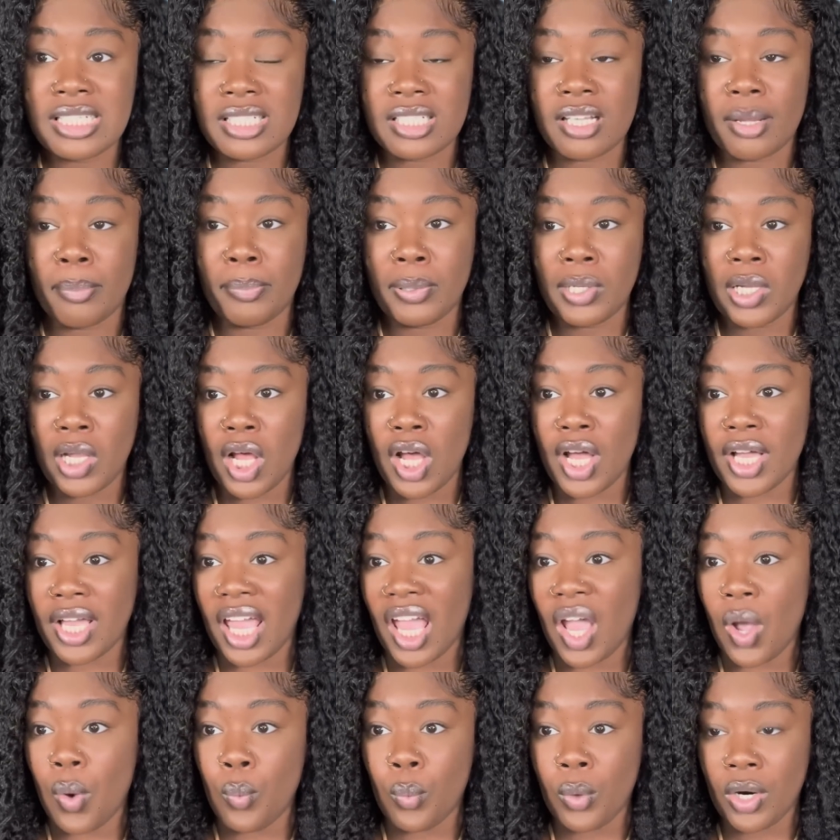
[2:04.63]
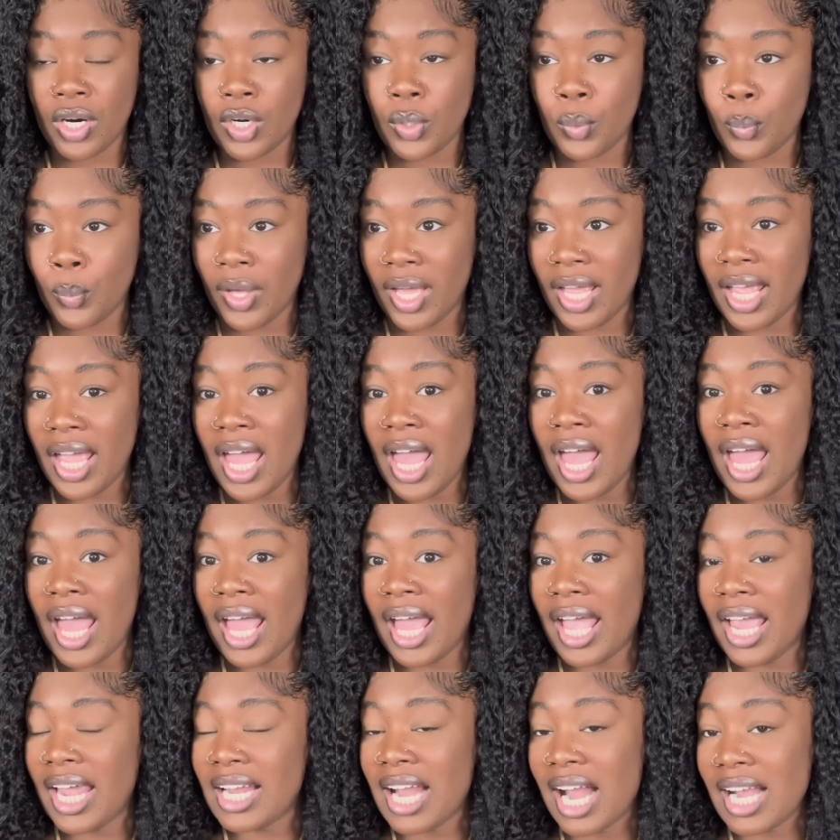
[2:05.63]
to pluck and work with,
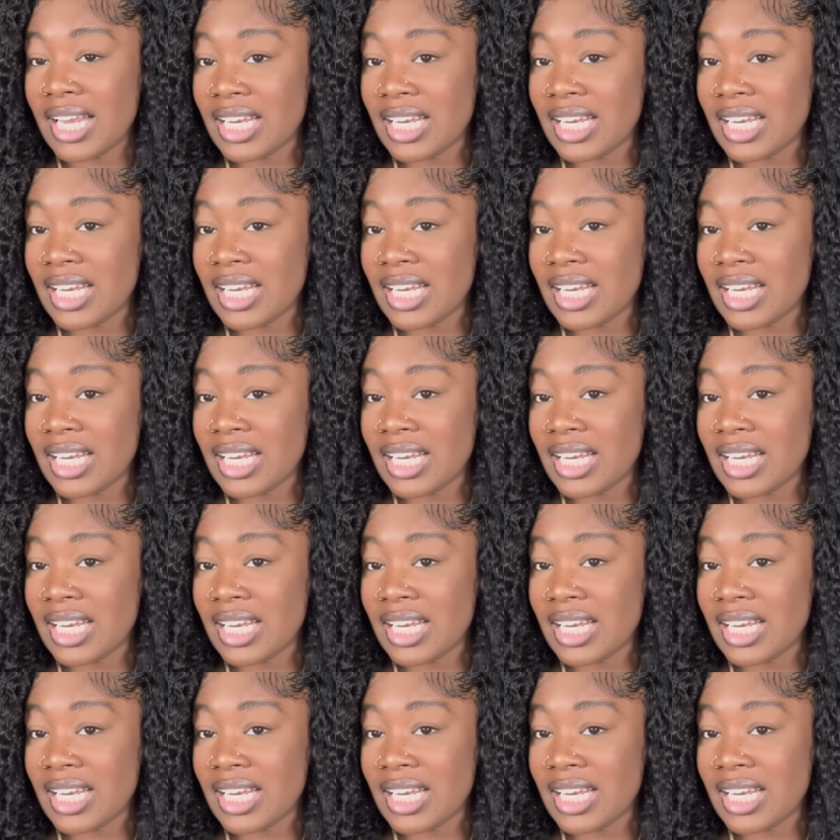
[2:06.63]
and I